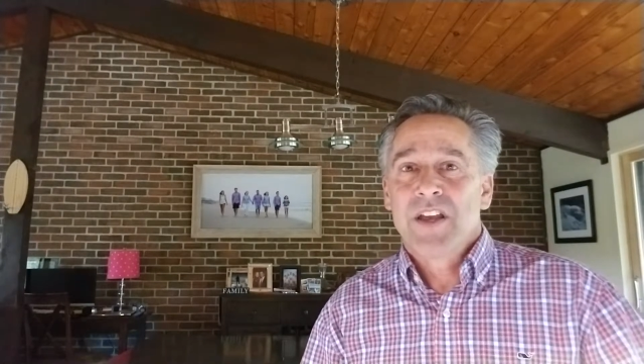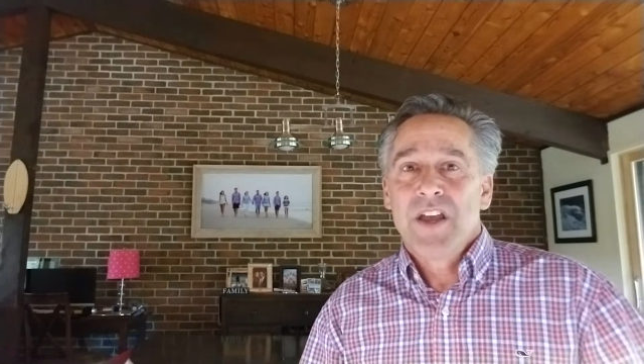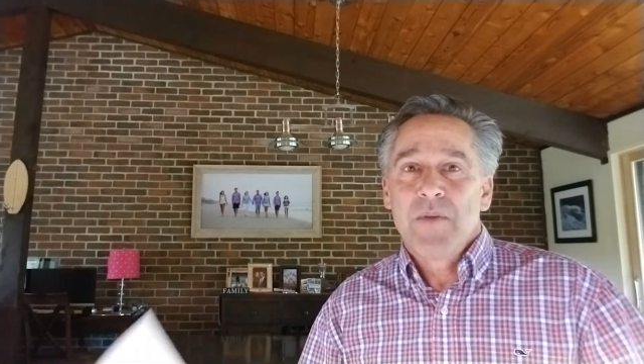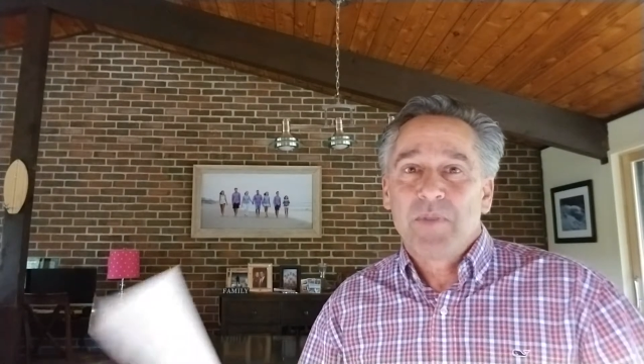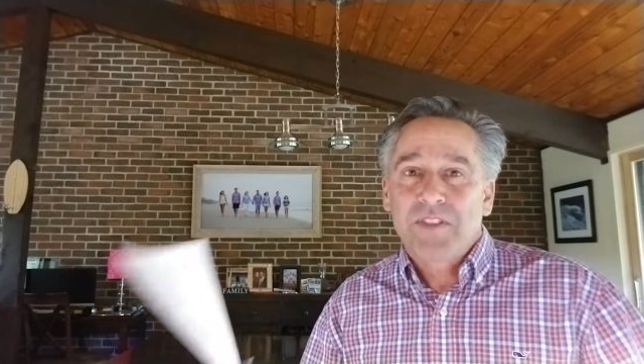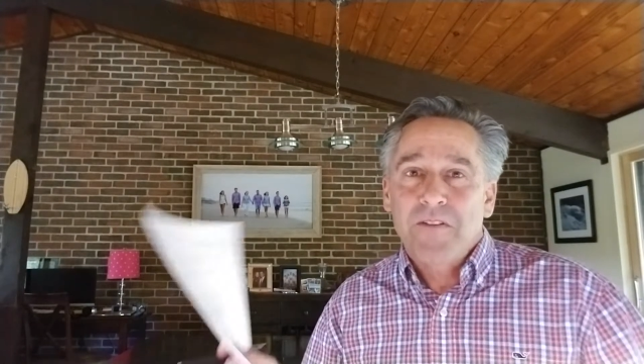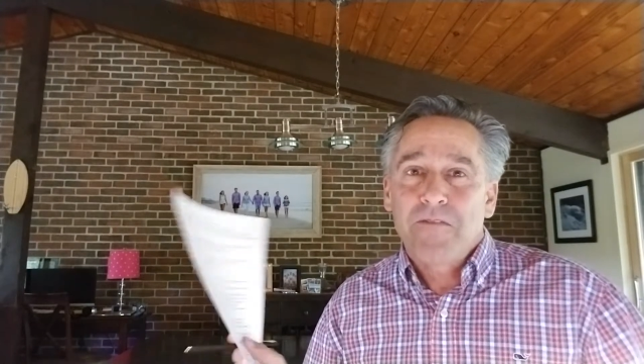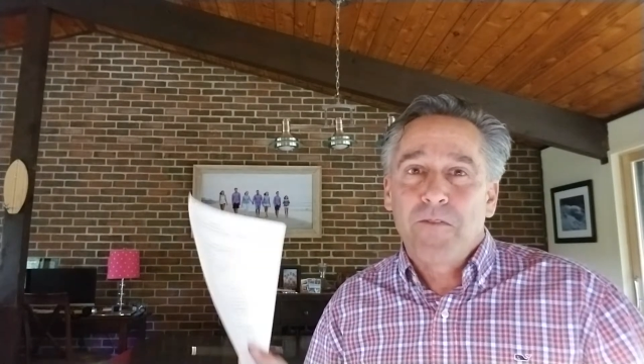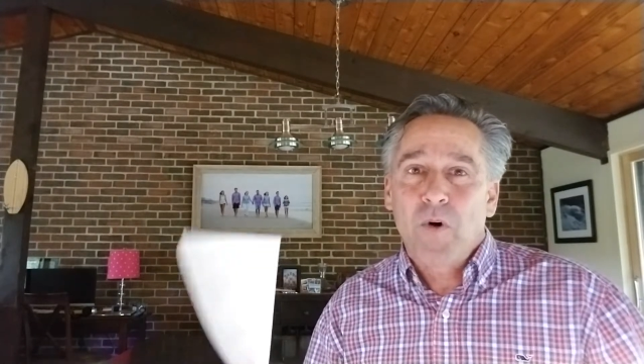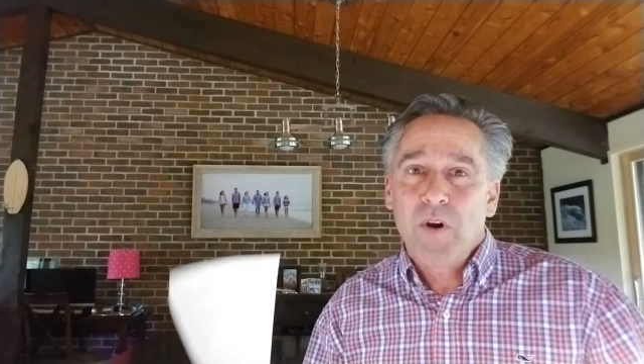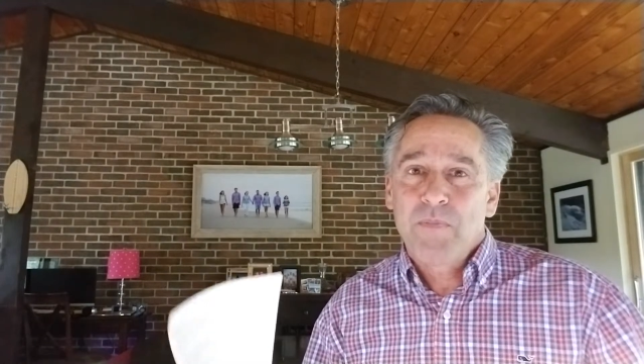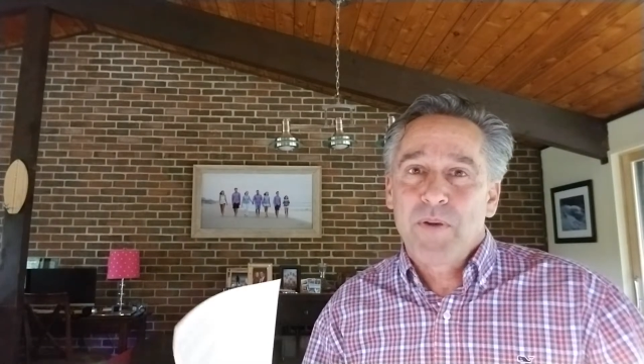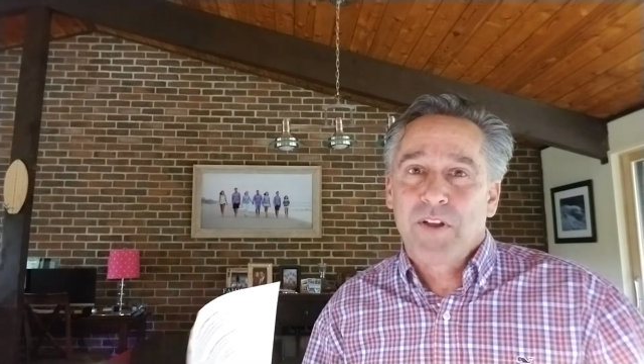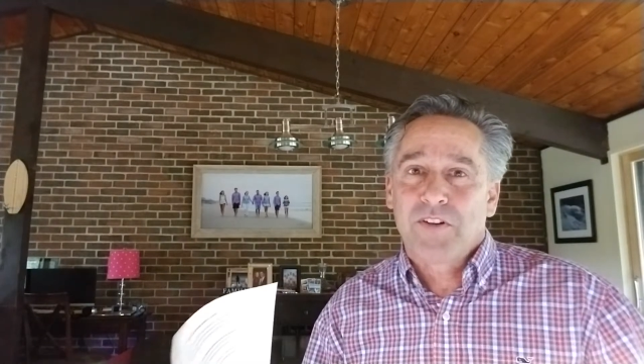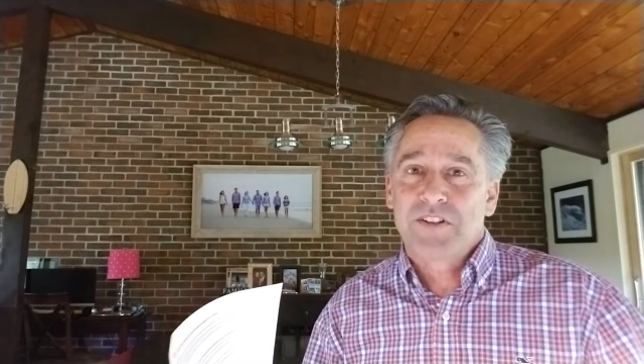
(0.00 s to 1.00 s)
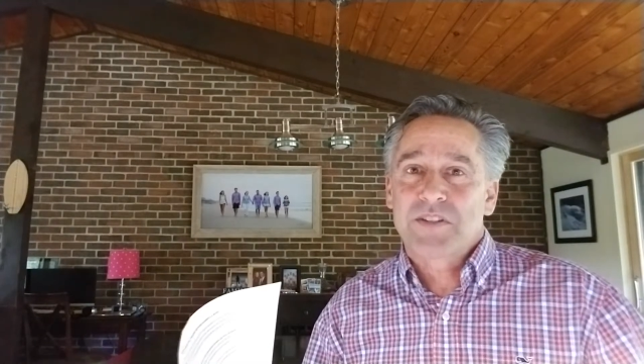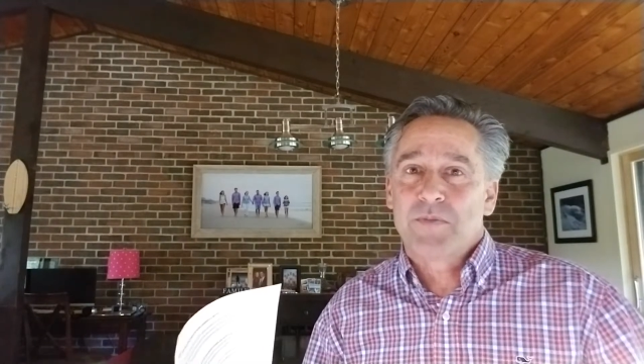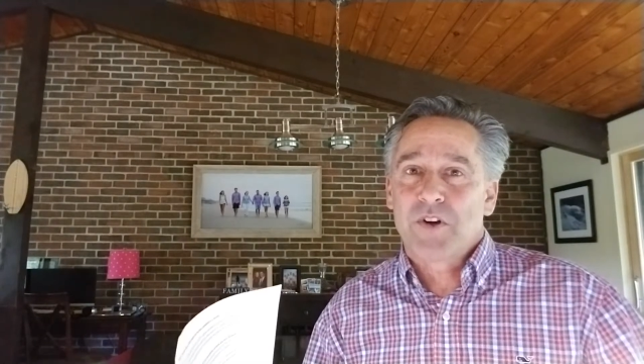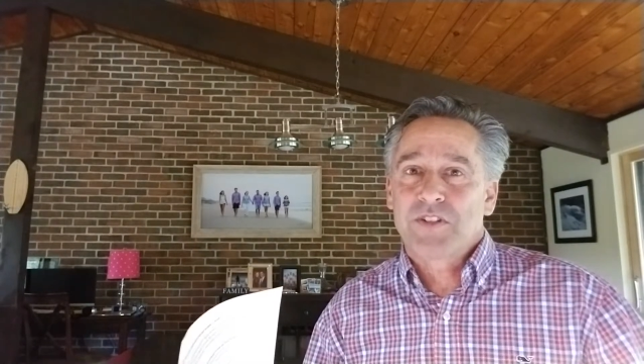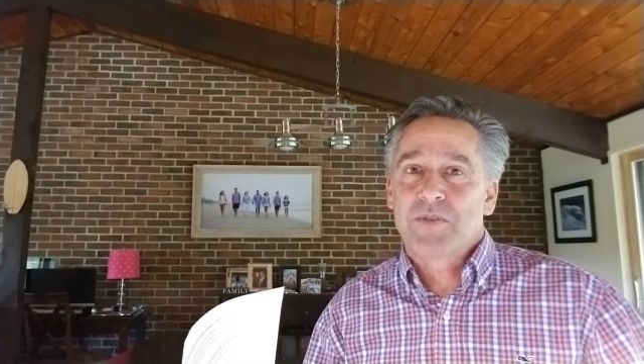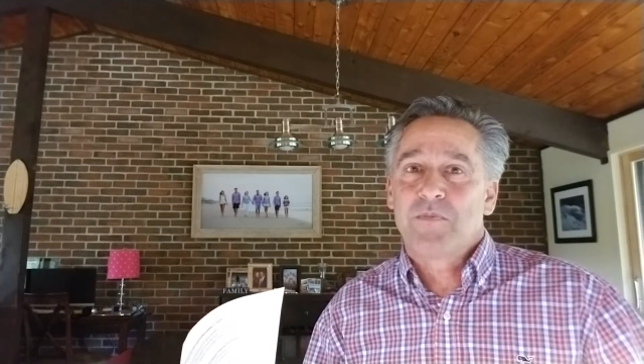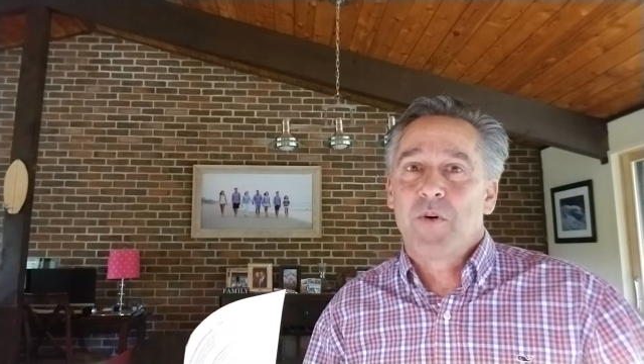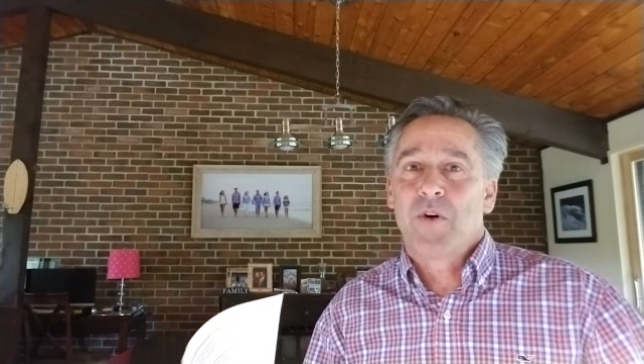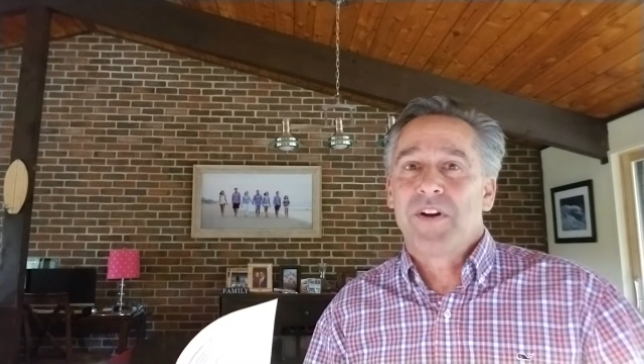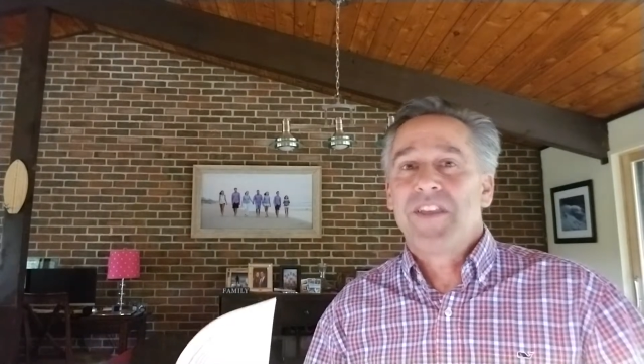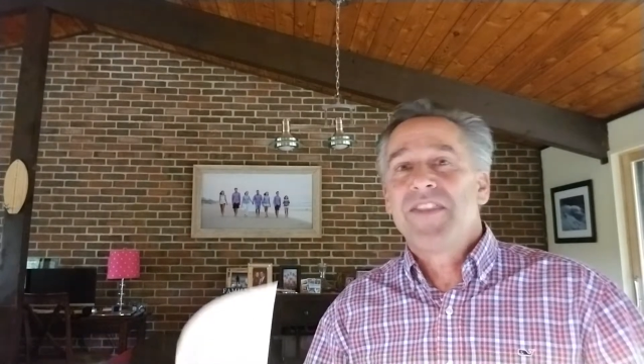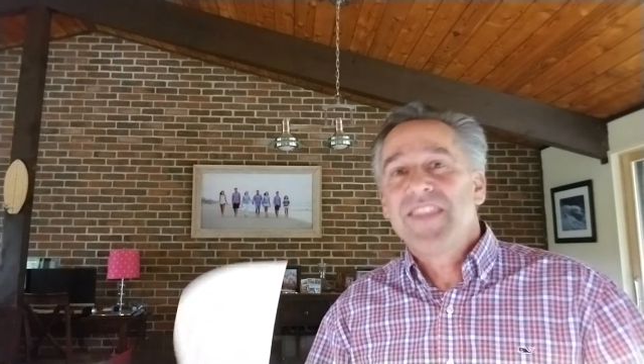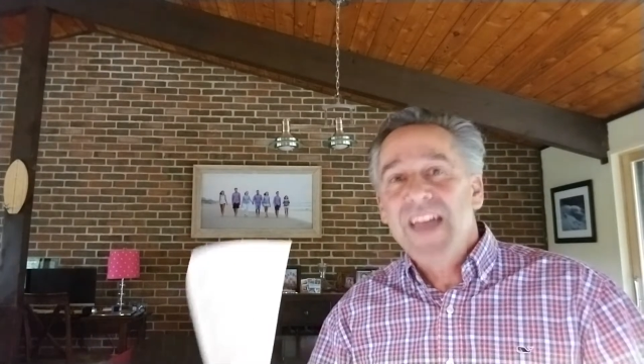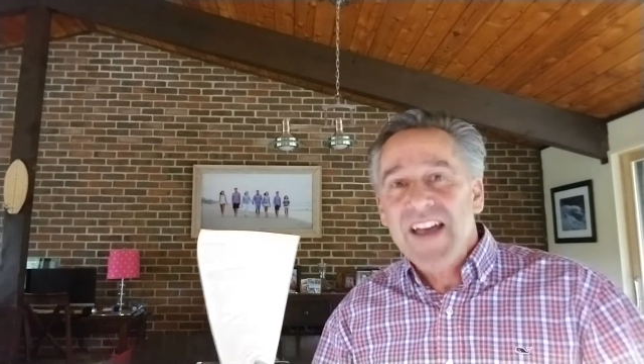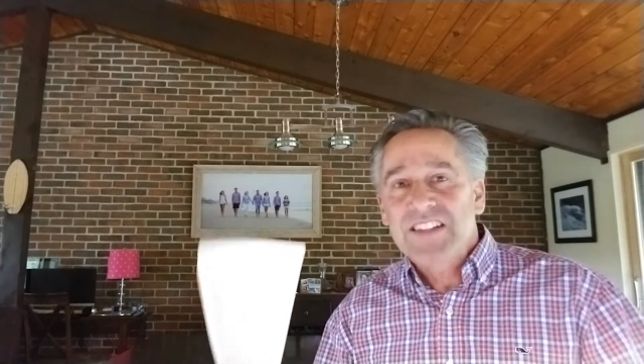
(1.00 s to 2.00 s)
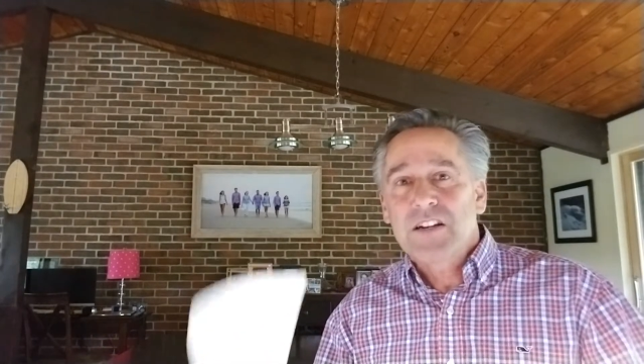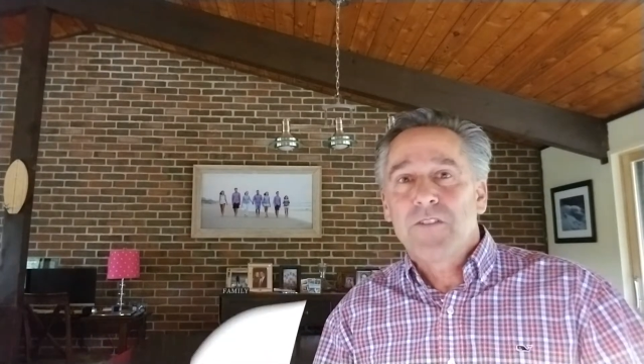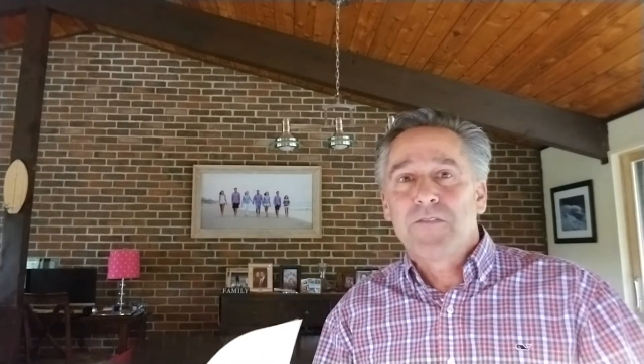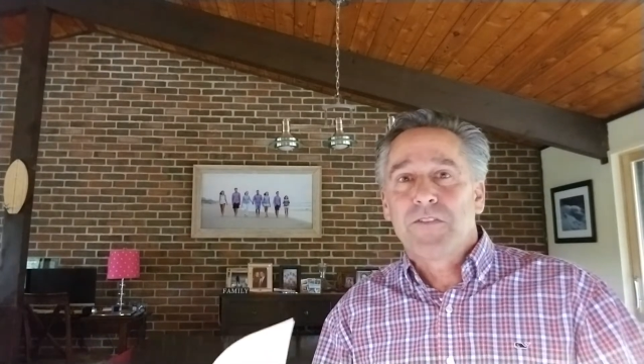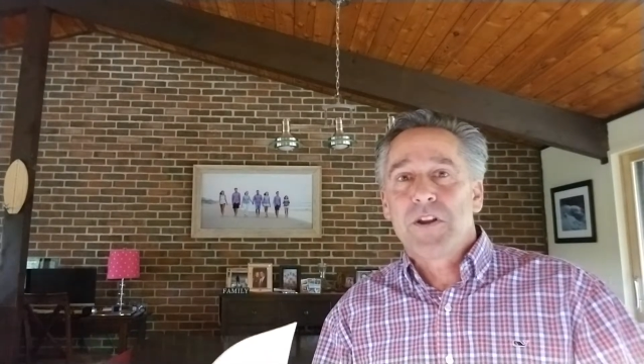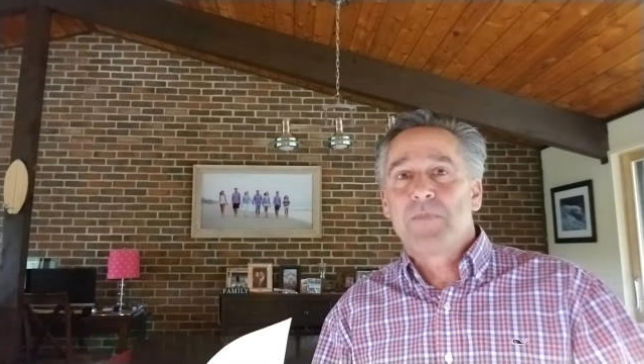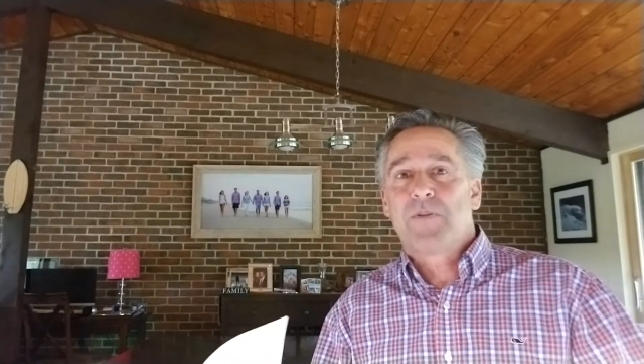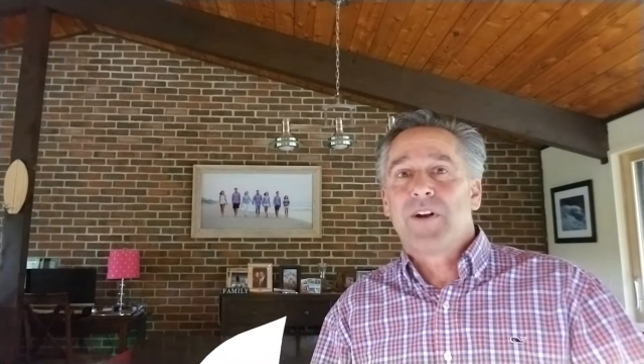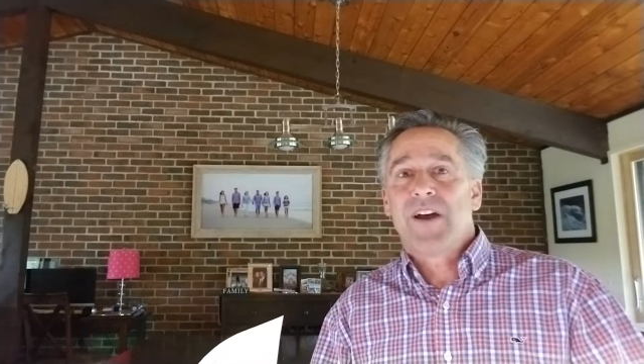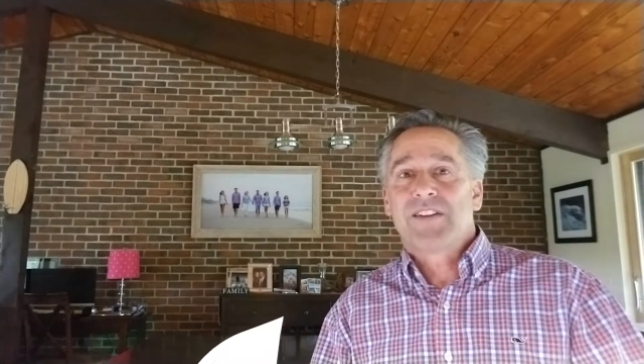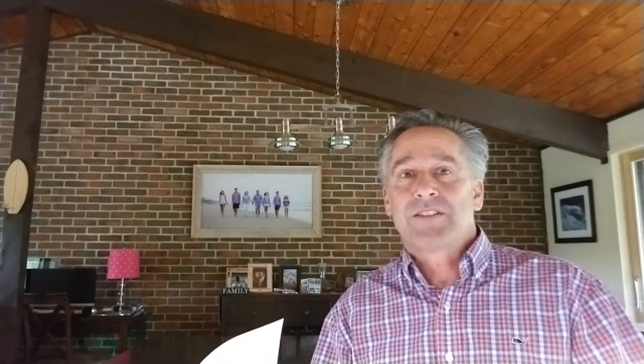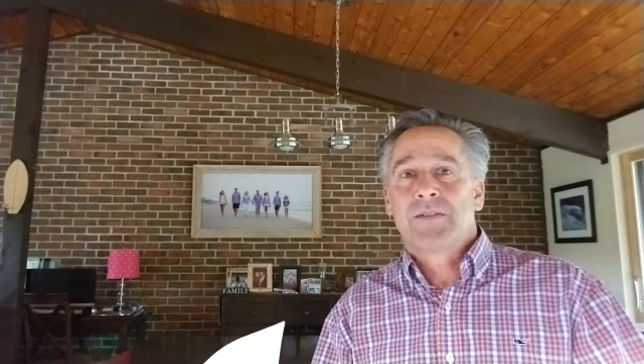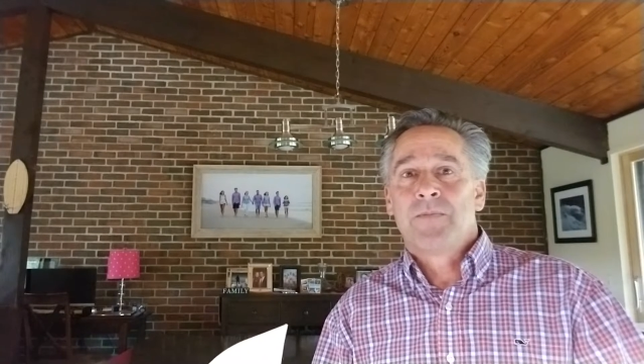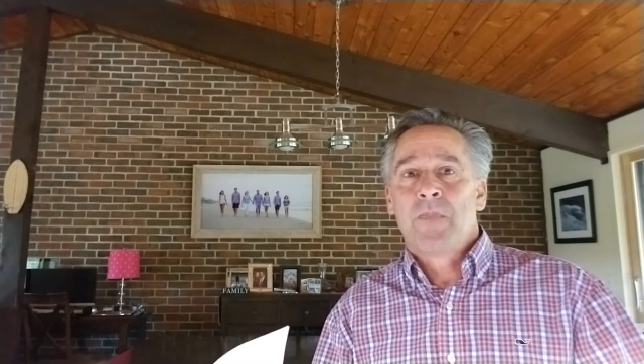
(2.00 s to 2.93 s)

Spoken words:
But the fourth pillar is the most important, and that's our free press.